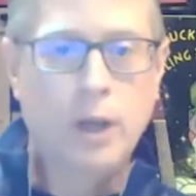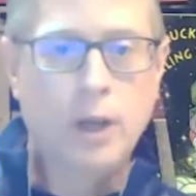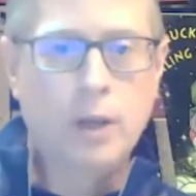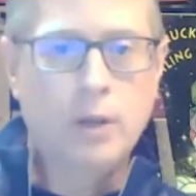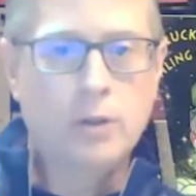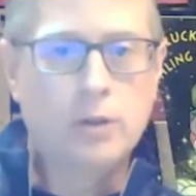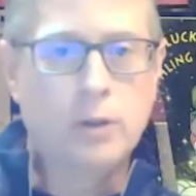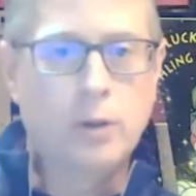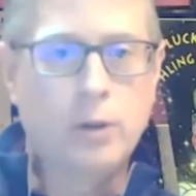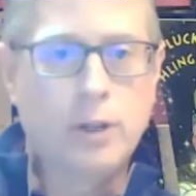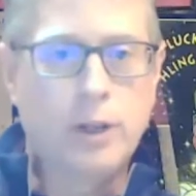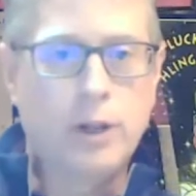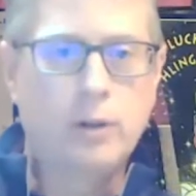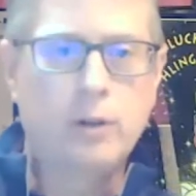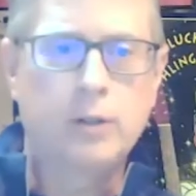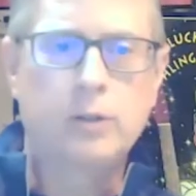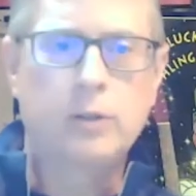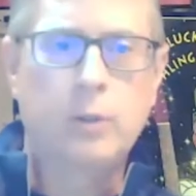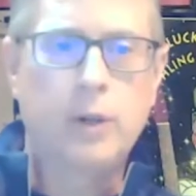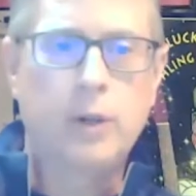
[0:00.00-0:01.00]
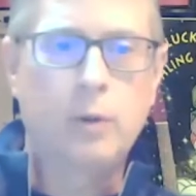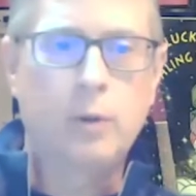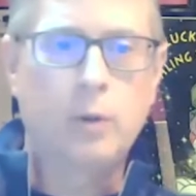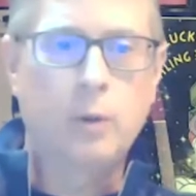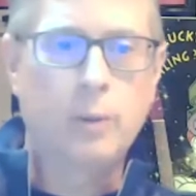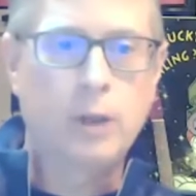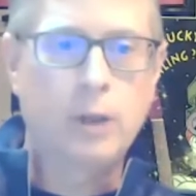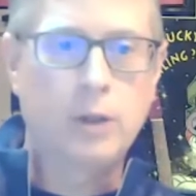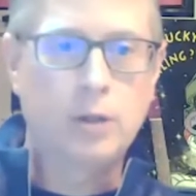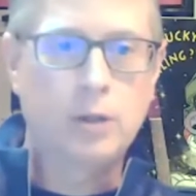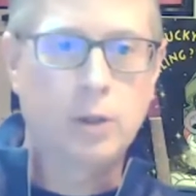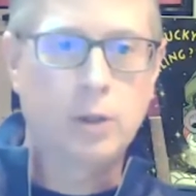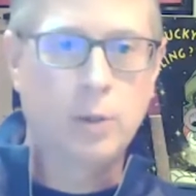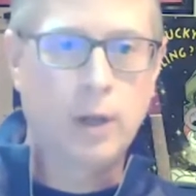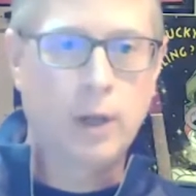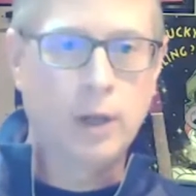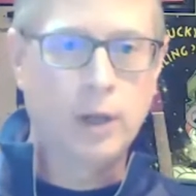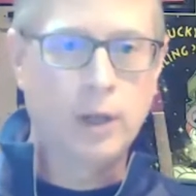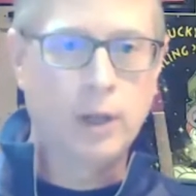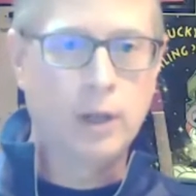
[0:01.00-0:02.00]
So later this week, we'll be
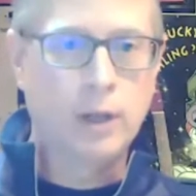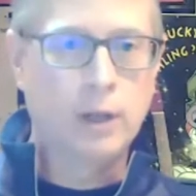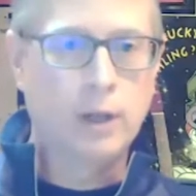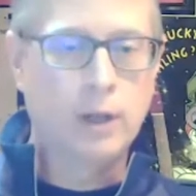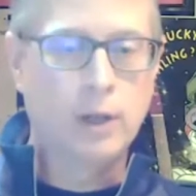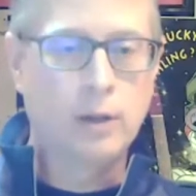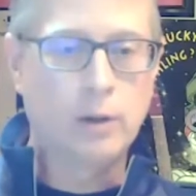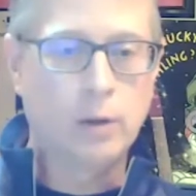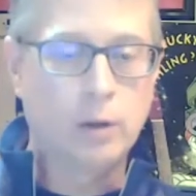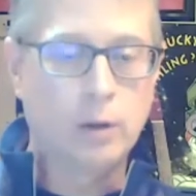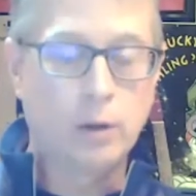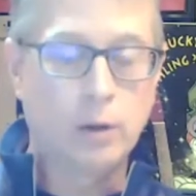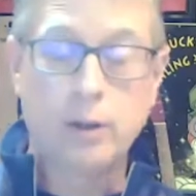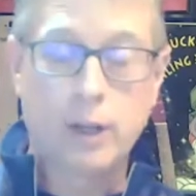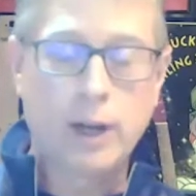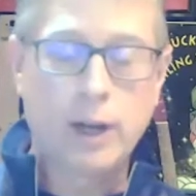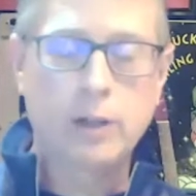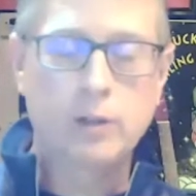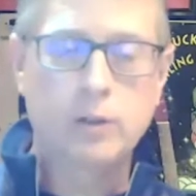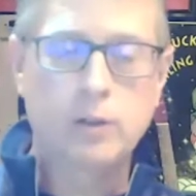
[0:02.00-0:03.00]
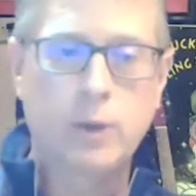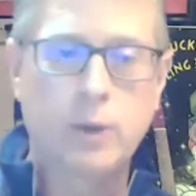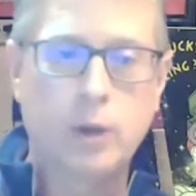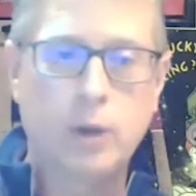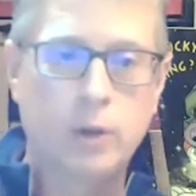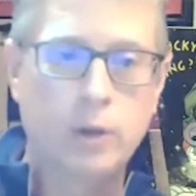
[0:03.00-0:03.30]
issuing, or early next week,